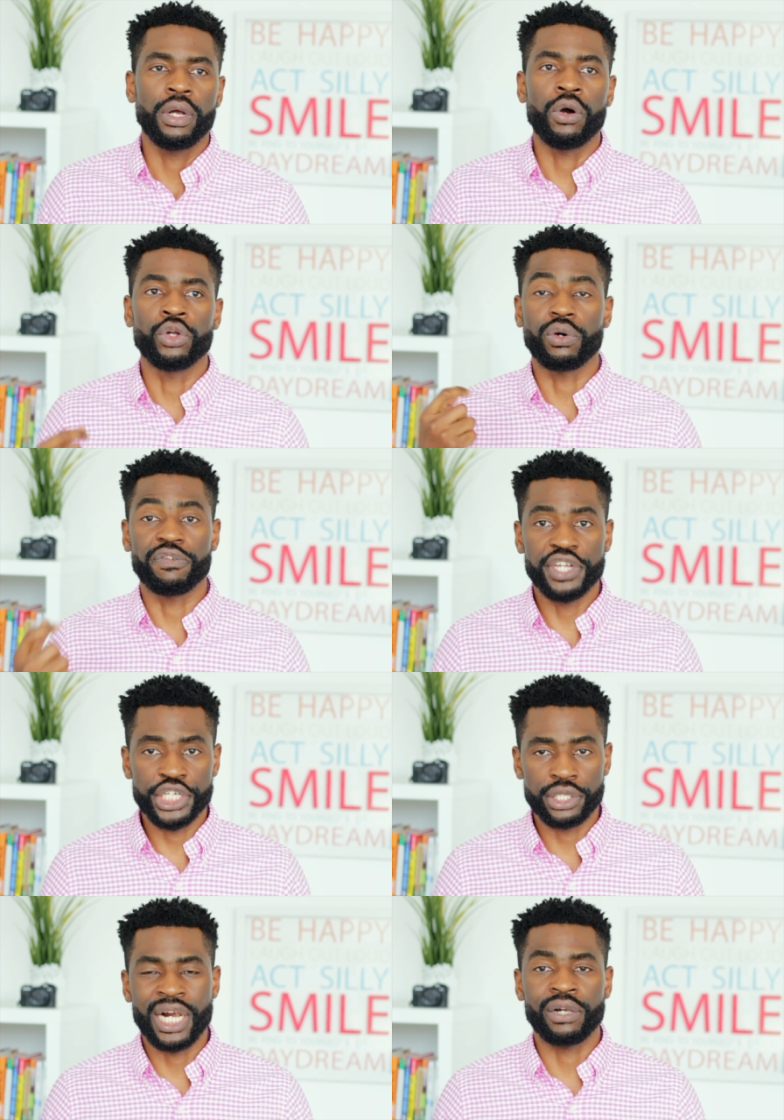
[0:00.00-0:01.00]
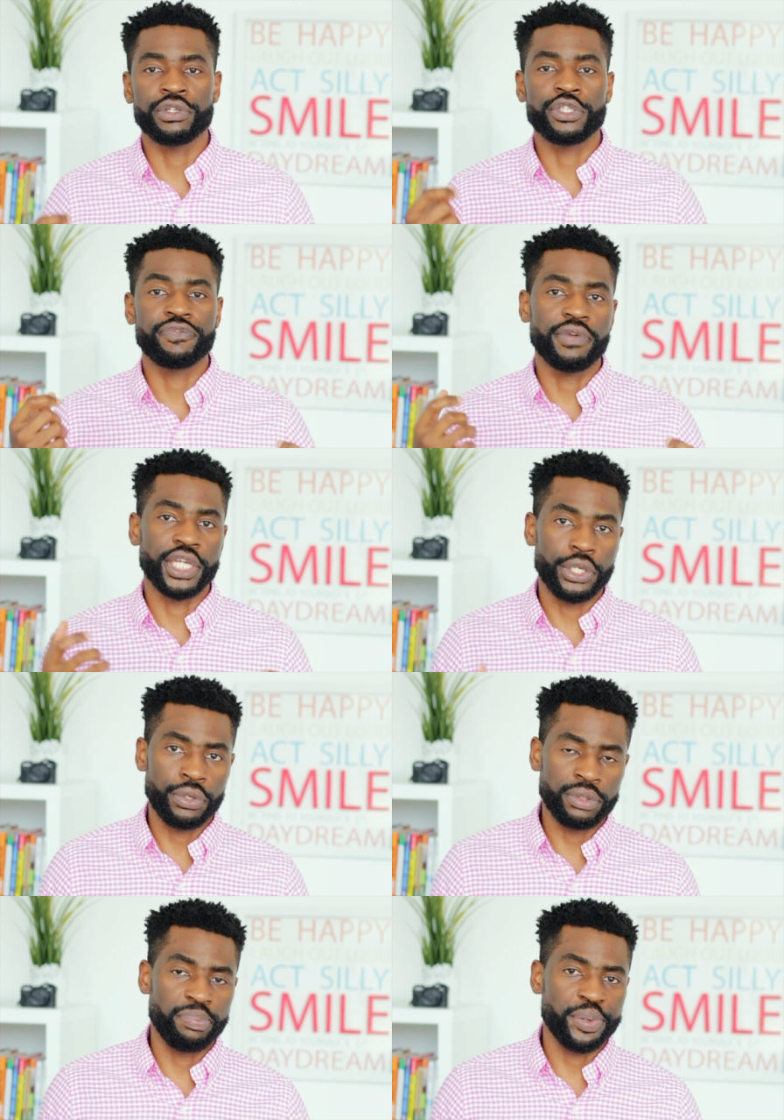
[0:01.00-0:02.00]
or Norwegian are also very
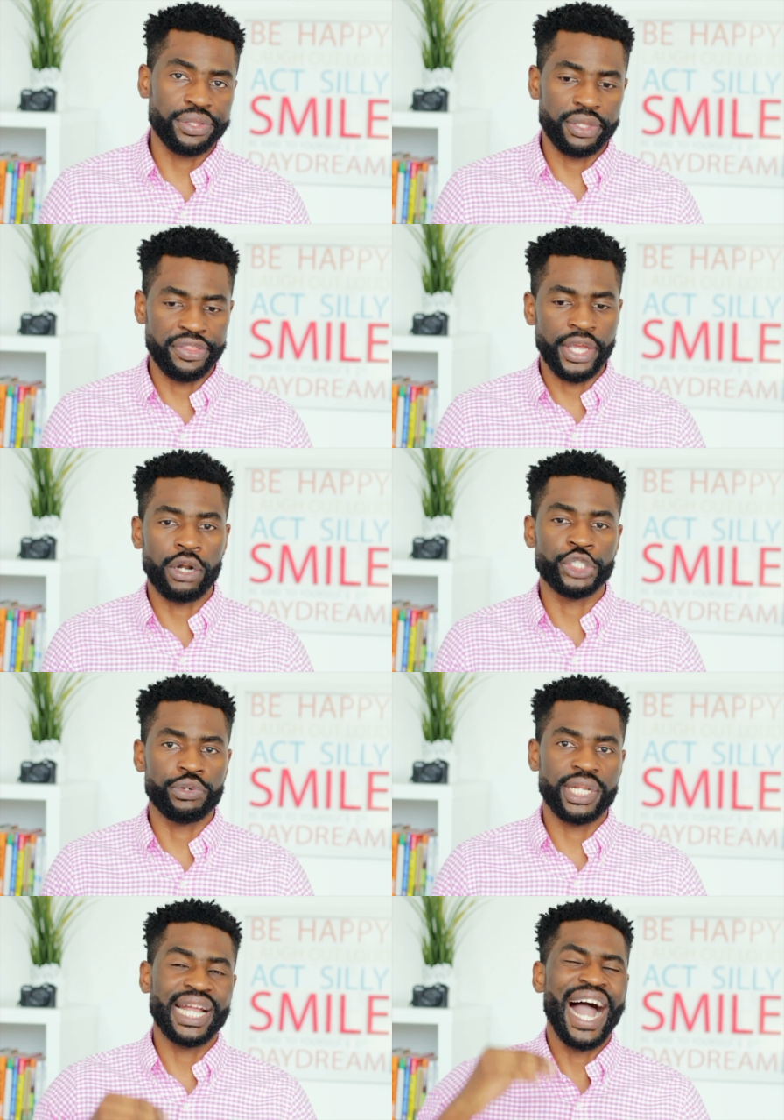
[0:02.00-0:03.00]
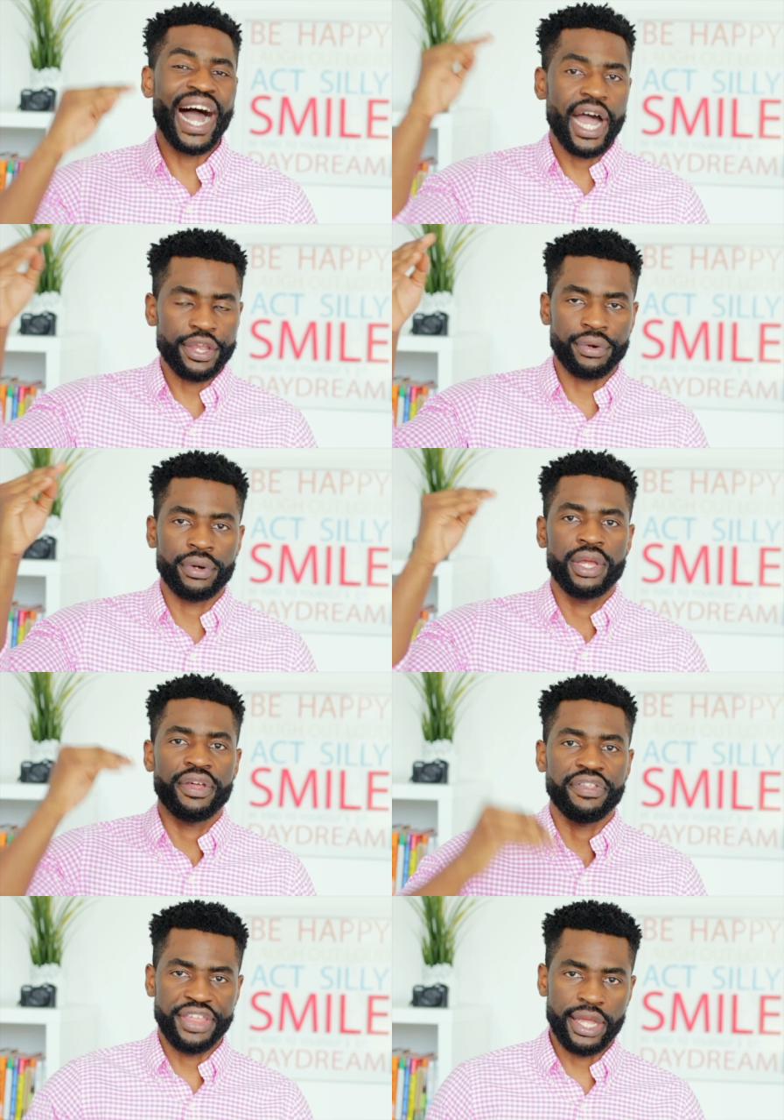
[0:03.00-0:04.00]
good, but they are trading higher
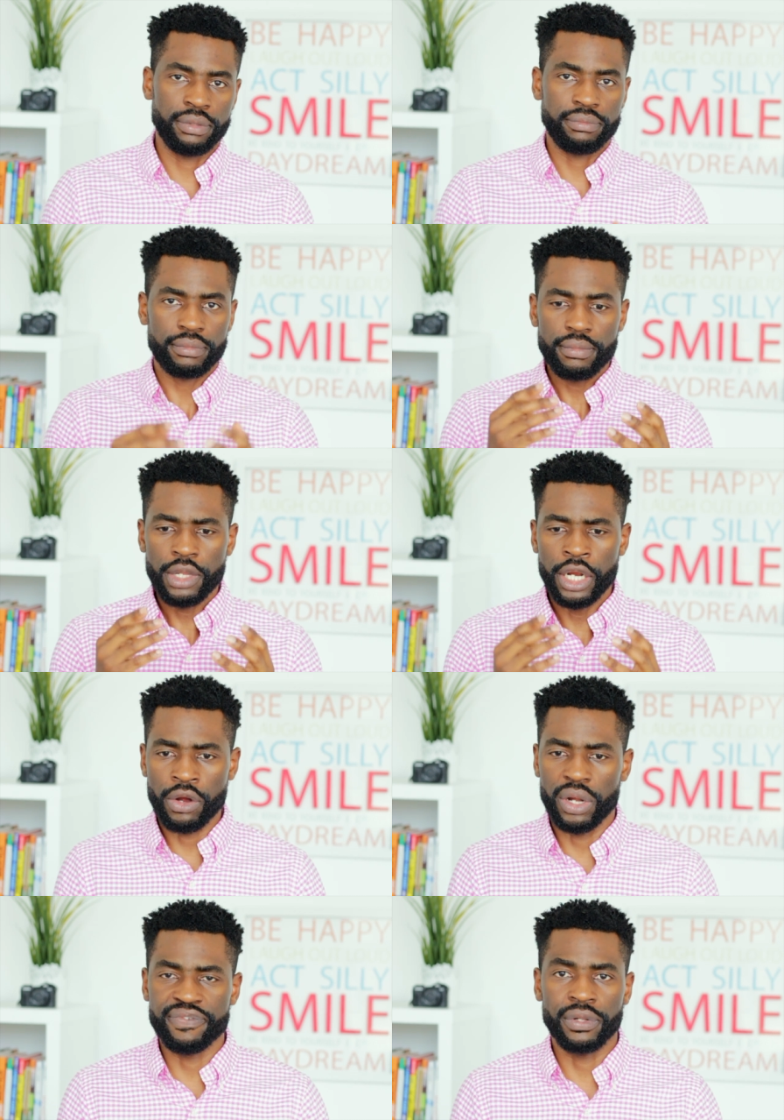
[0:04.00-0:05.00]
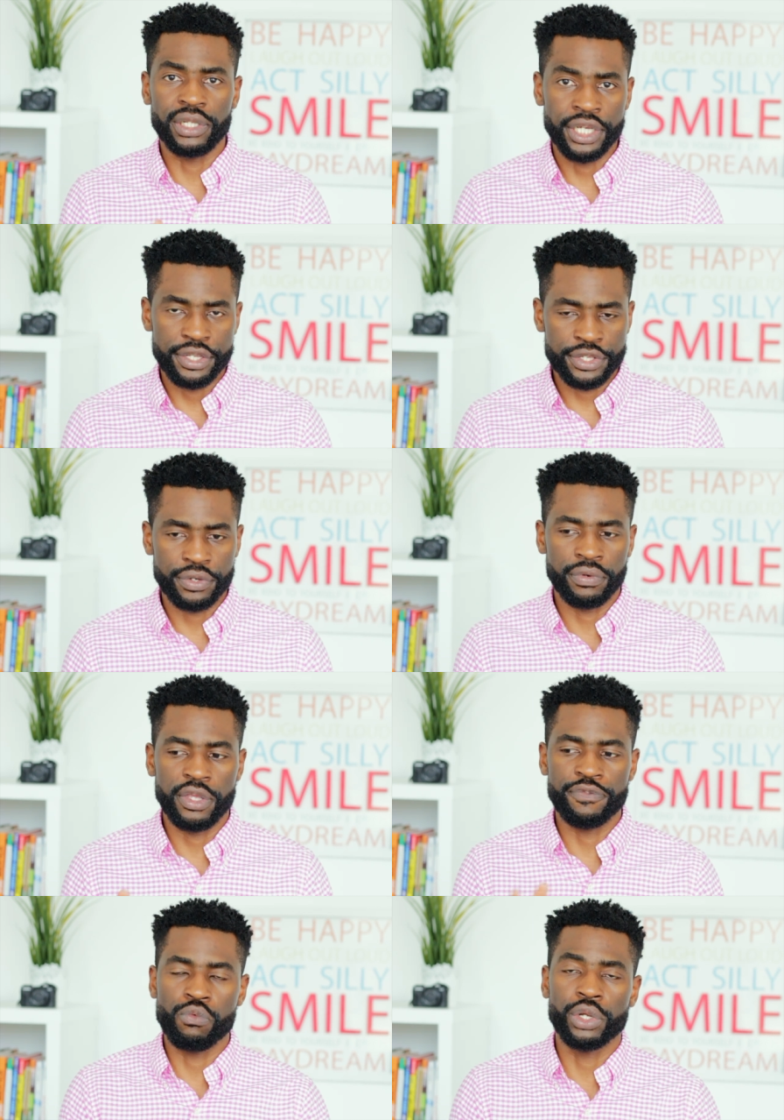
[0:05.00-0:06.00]
than Carnival is. So
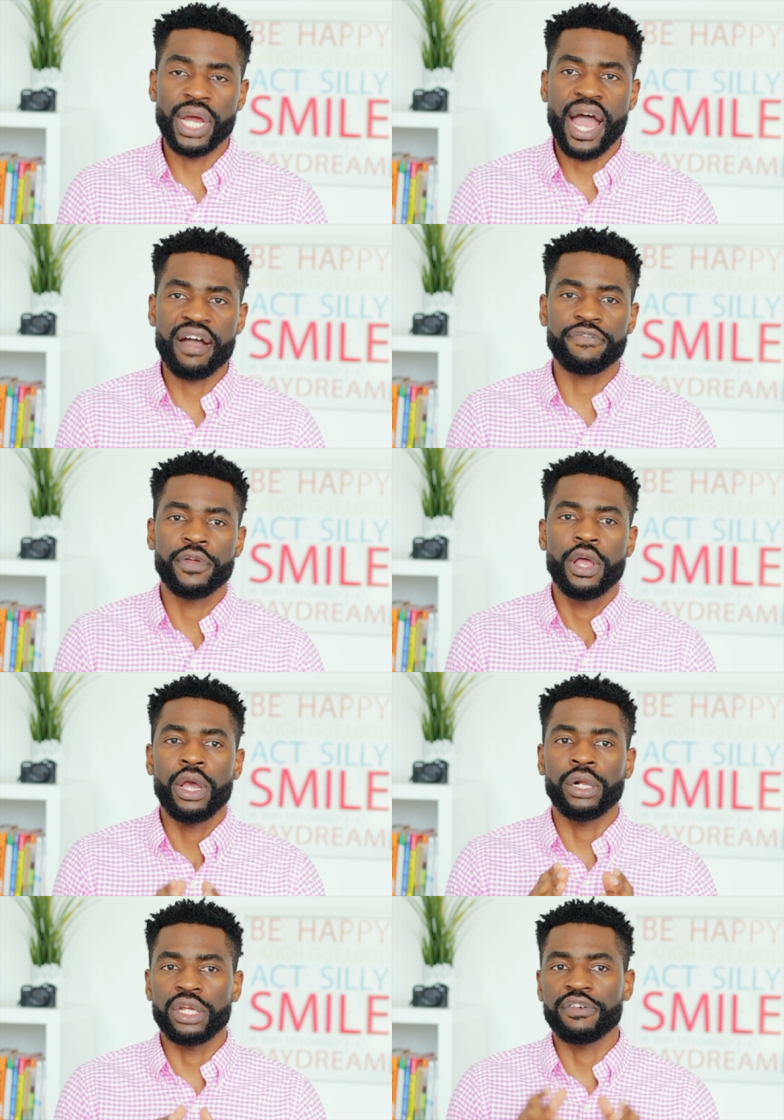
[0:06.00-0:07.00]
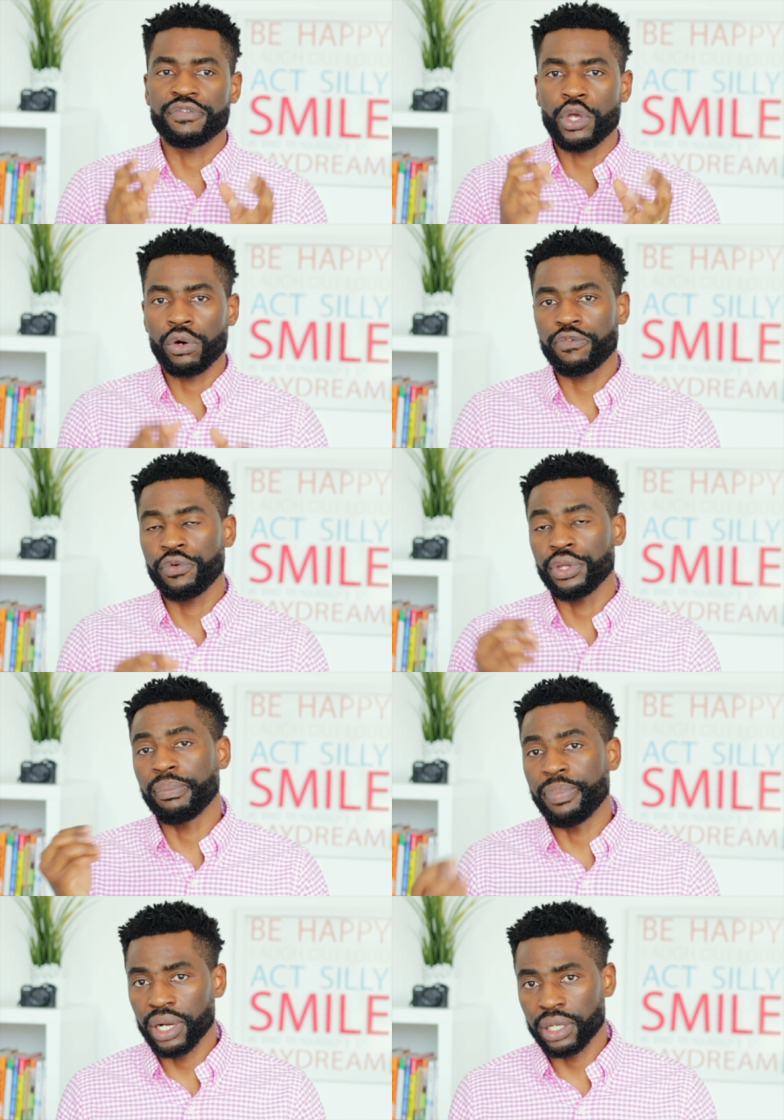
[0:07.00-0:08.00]
if you want to have a lot of dollar for your
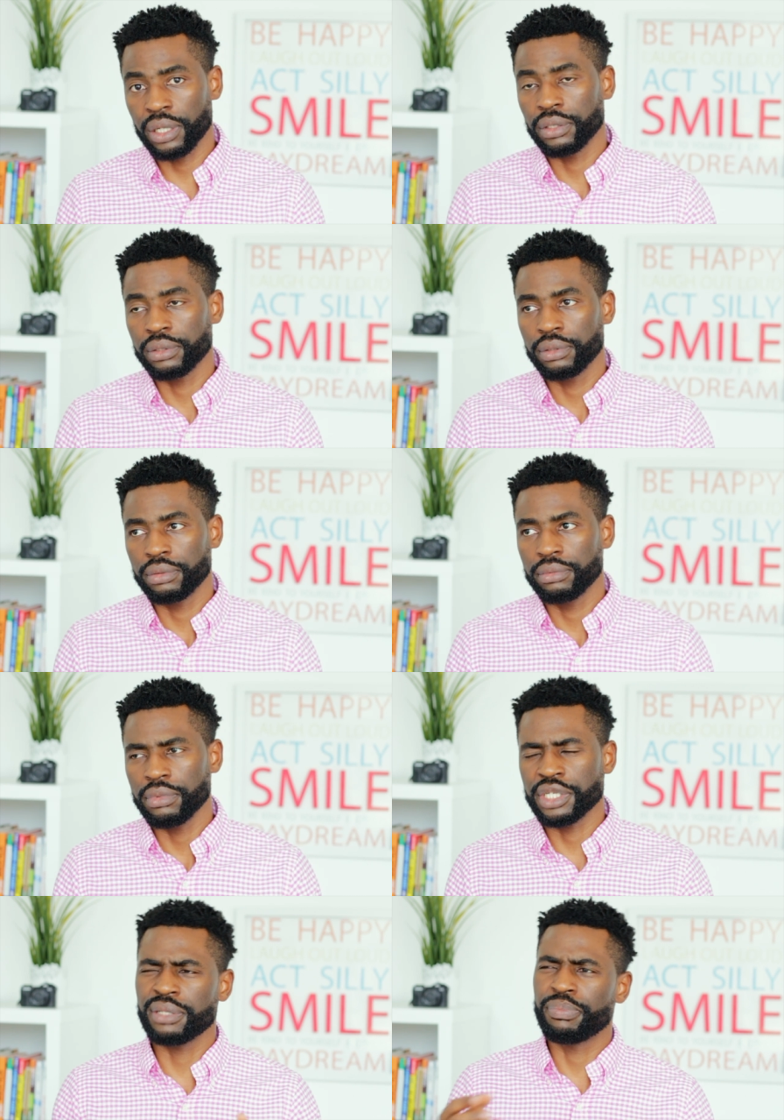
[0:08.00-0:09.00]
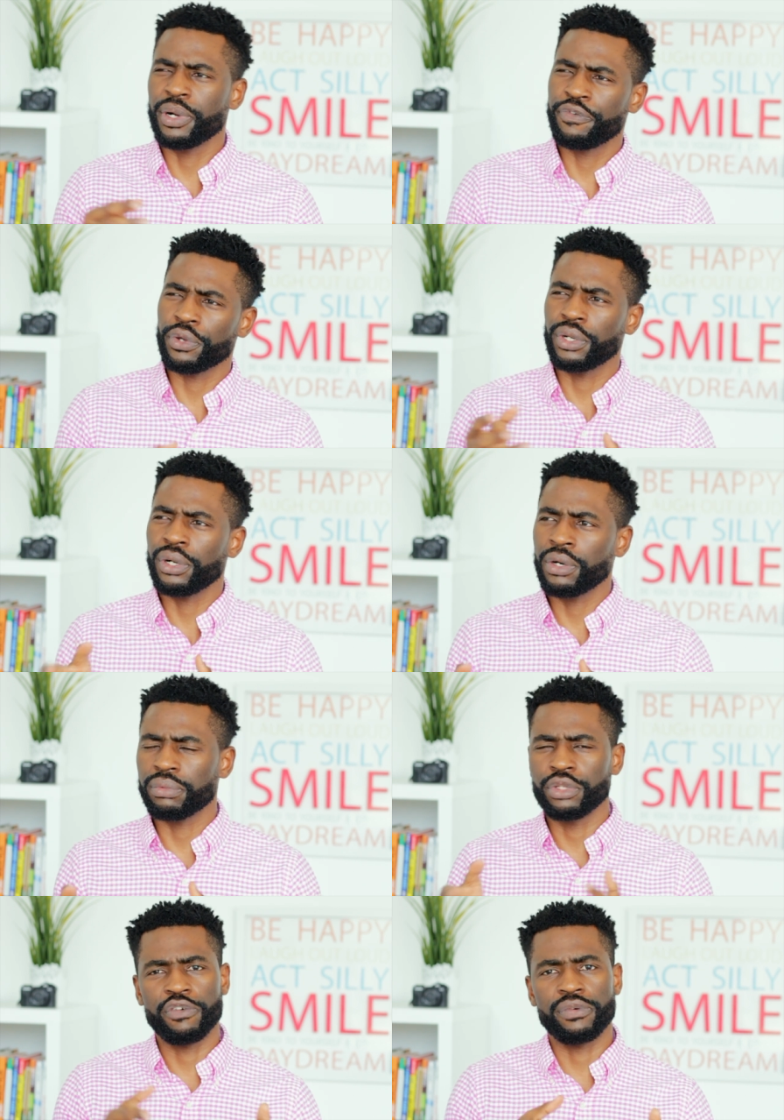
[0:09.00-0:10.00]
buck, is it buck for your dollar
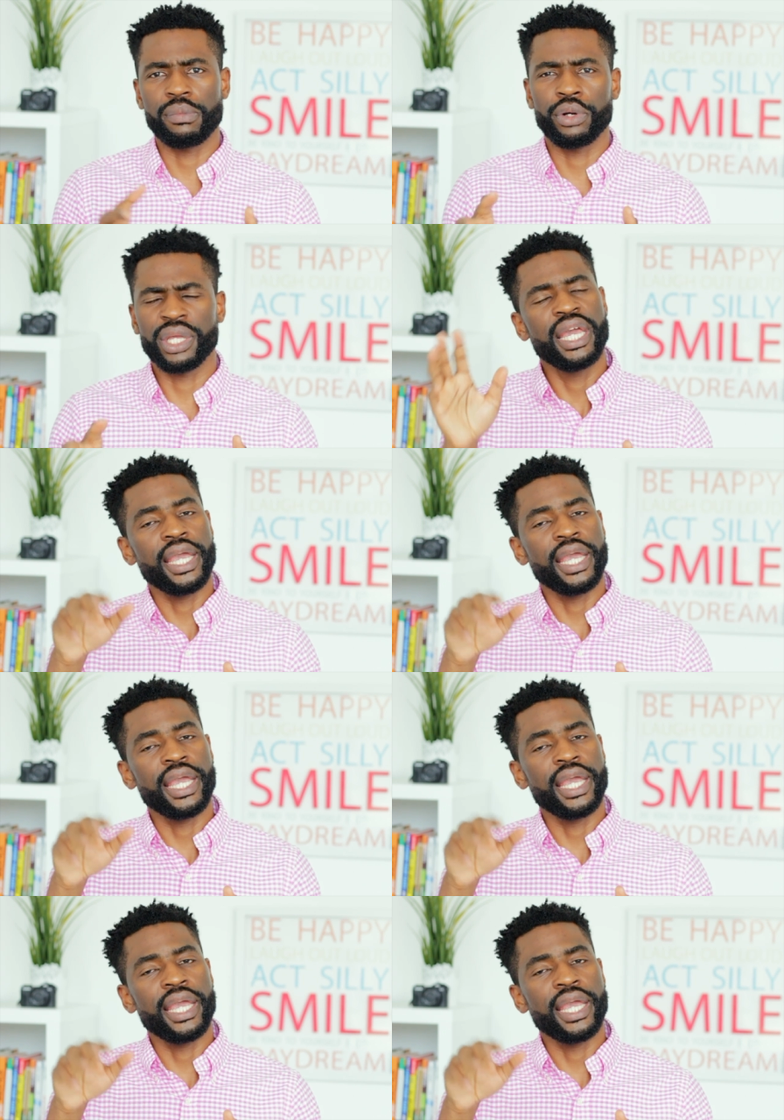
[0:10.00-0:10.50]
or dollar for a buck?